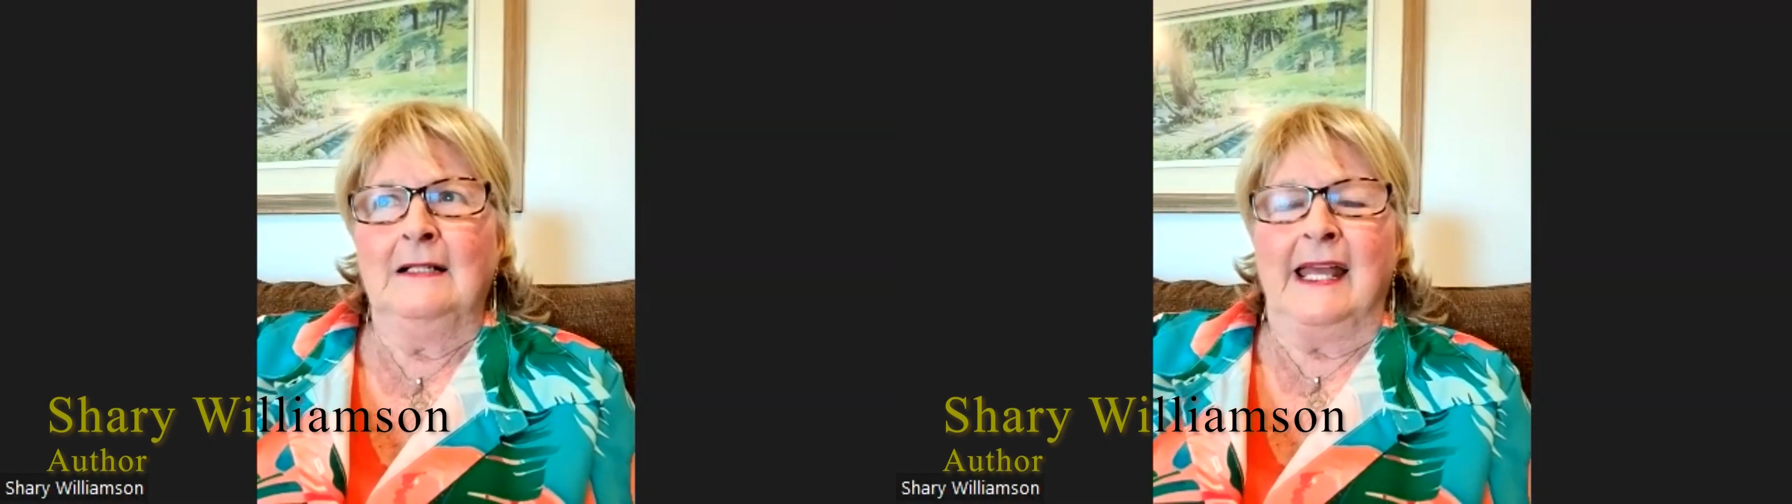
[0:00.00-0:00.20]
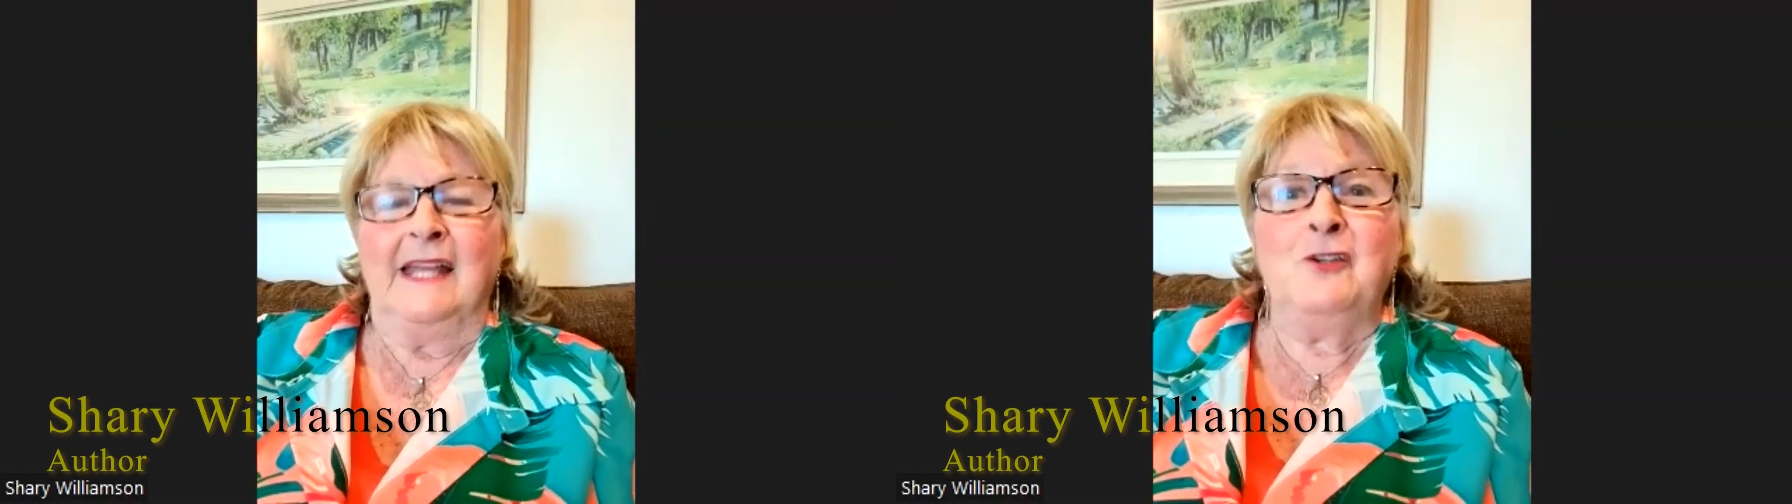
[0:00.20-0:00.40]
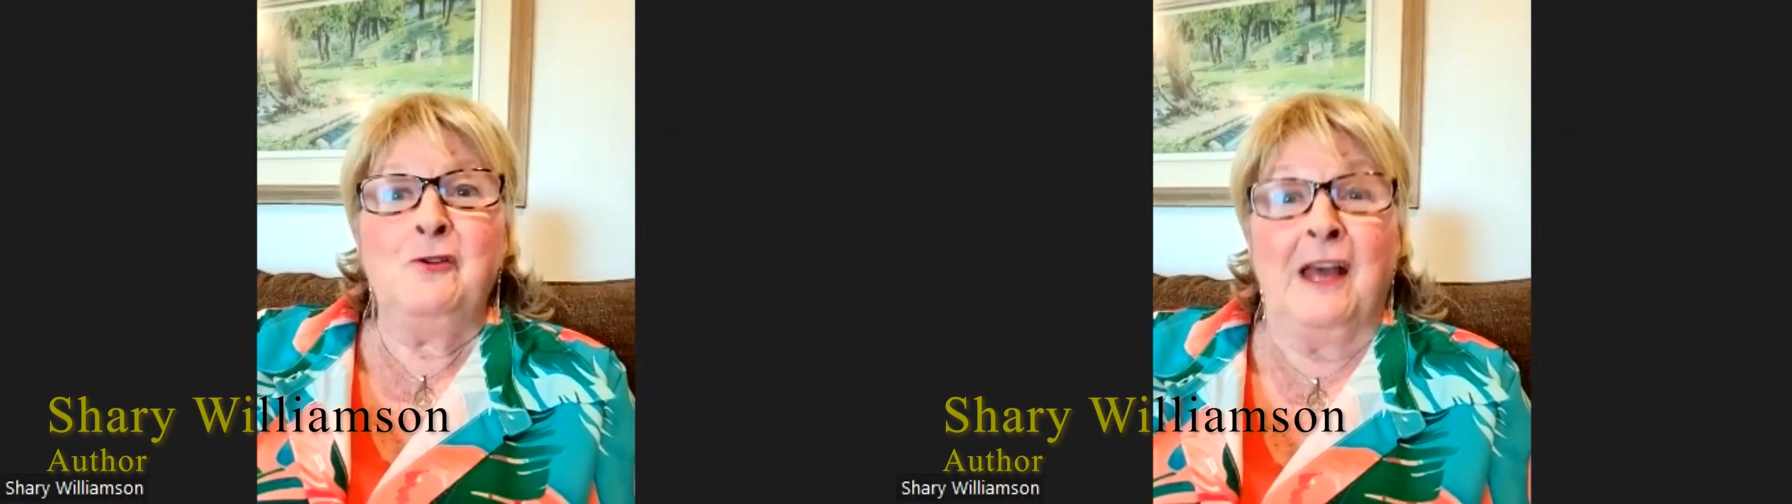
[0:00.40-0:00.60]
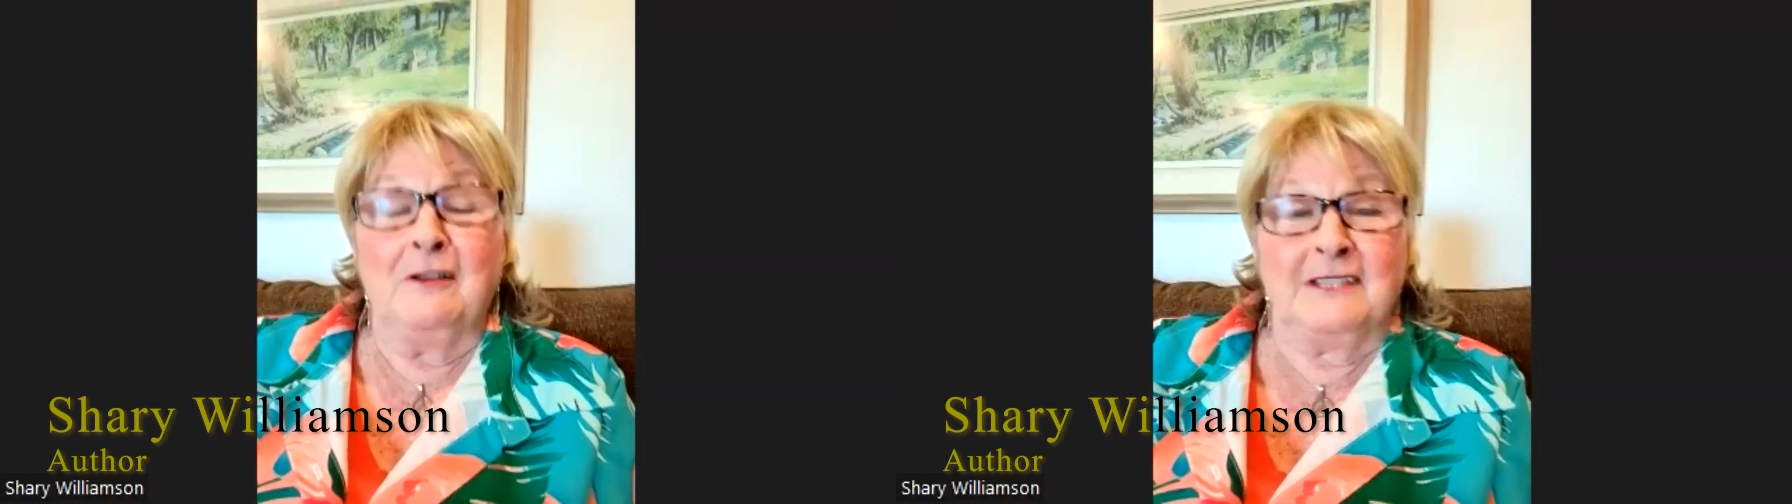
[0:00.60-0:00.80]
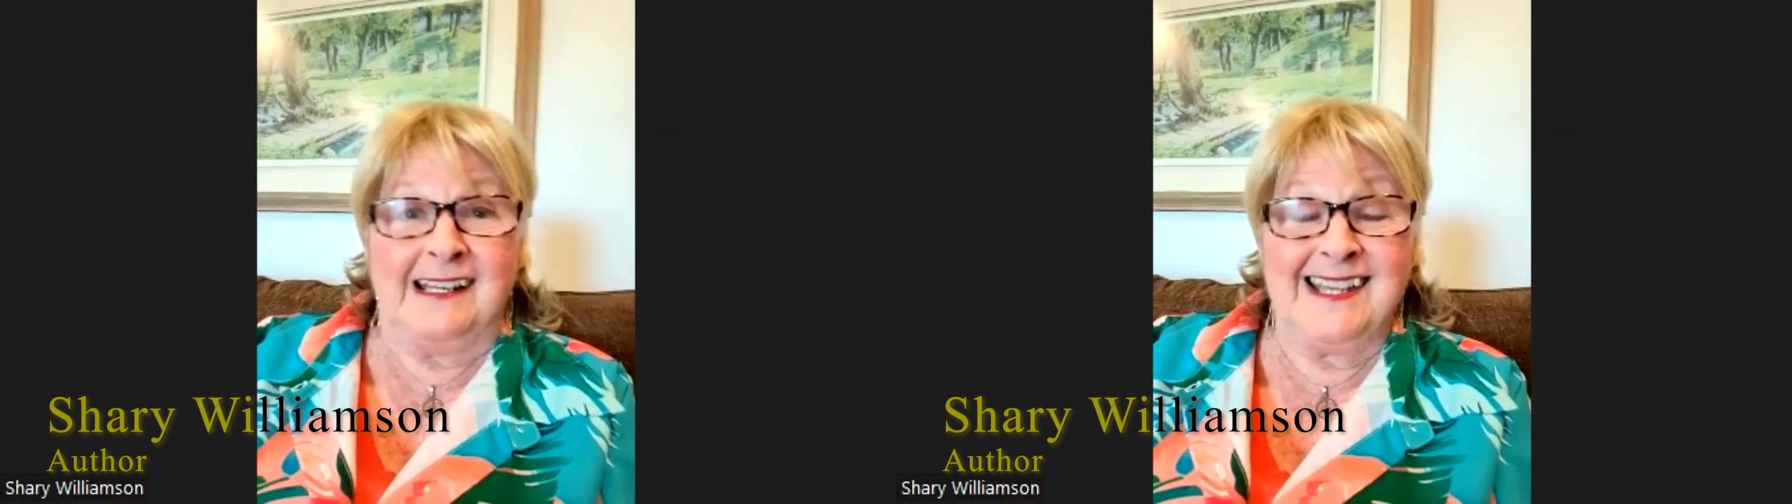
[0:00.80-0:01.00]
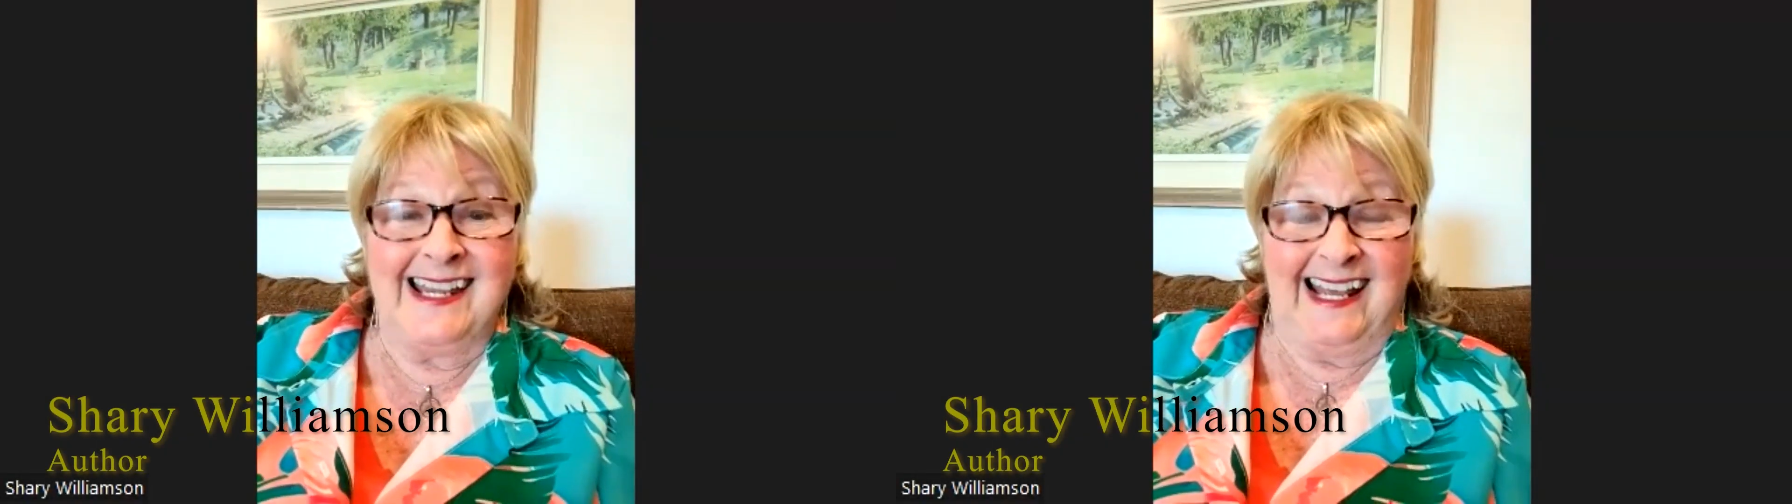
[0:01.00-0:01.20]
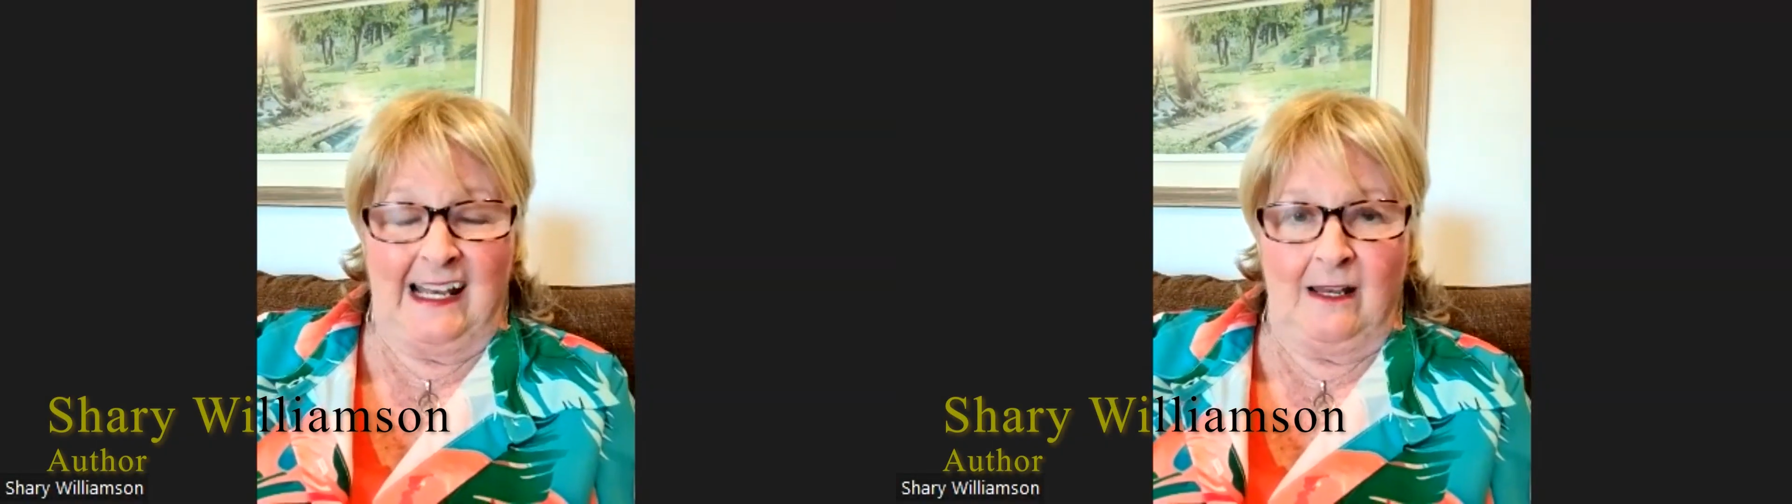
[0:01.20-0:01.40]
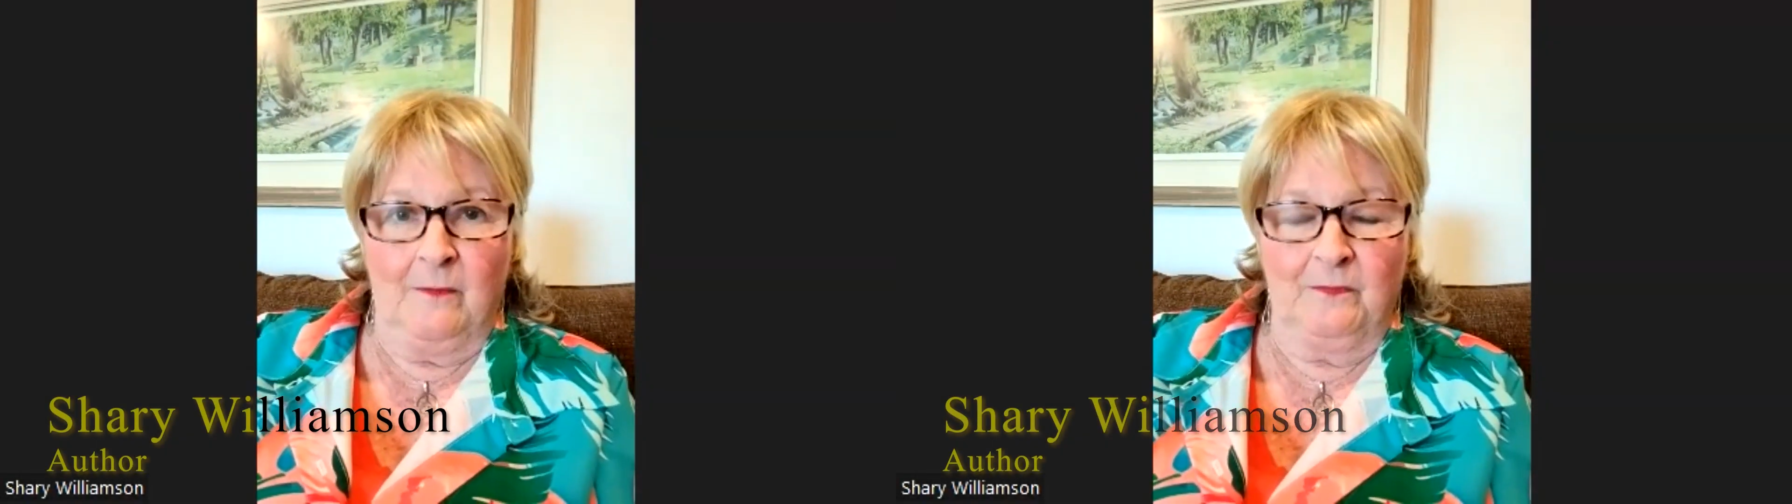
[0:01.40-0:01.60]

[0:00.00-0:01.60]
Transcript: in 2010.